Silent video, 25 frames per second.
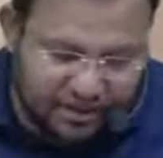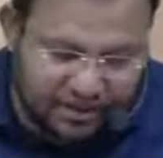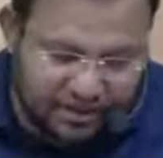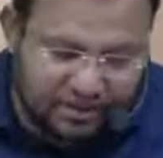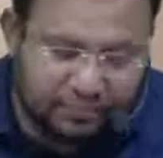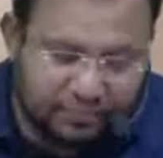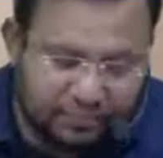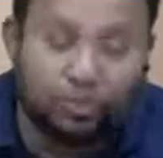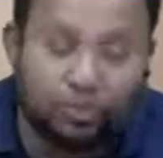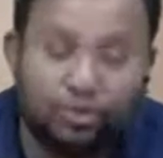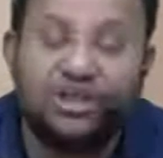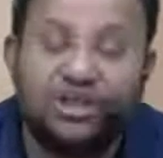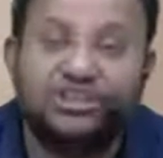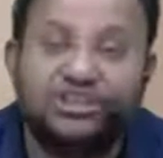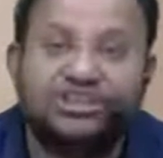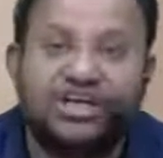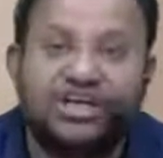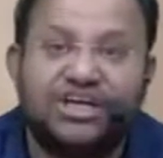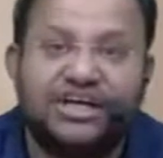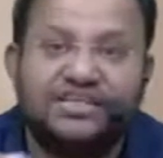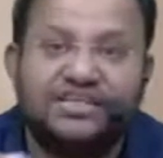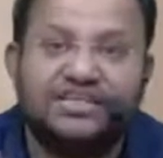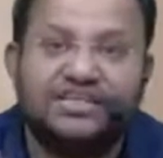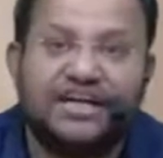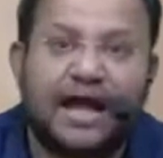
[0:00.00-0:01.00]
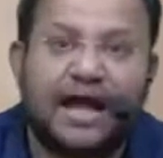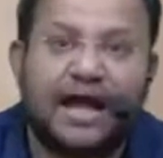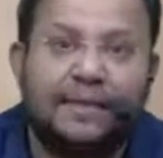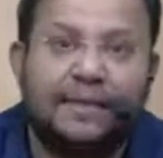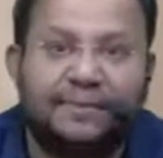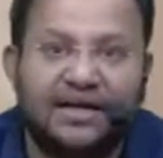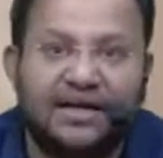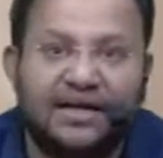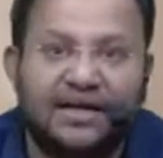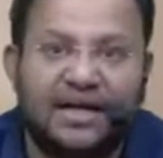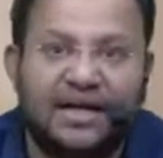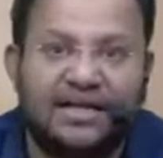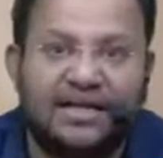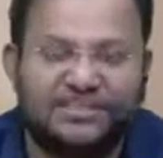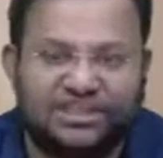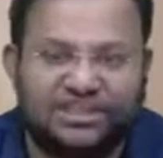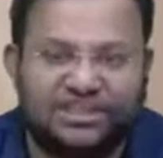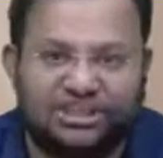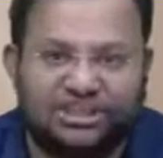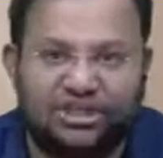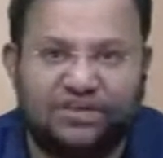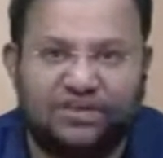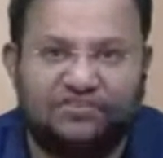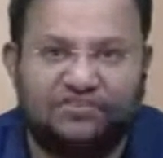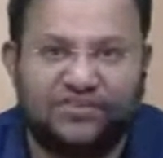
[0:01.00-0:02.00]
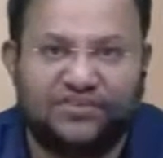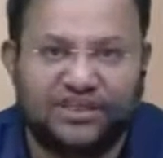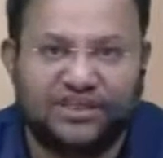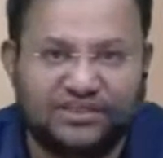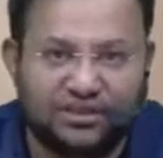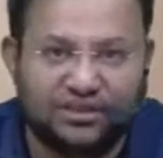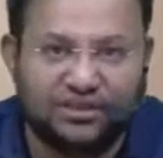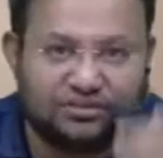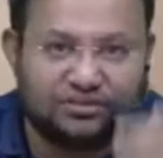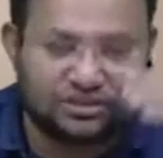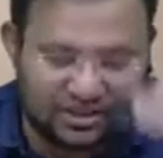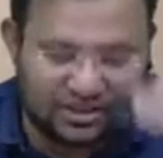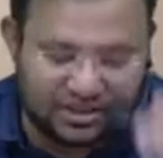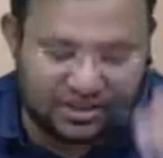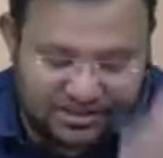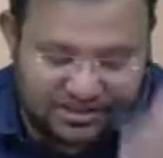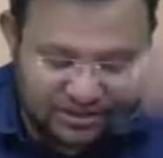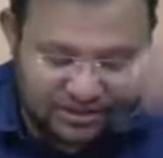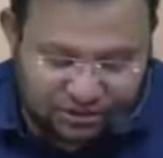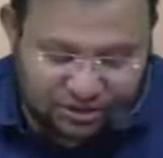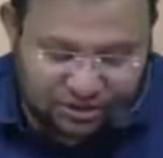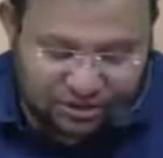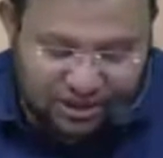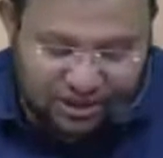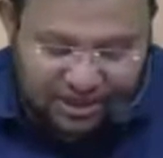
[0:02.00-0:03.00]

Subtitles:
bonus share is a capitalization of reserves. Reserves are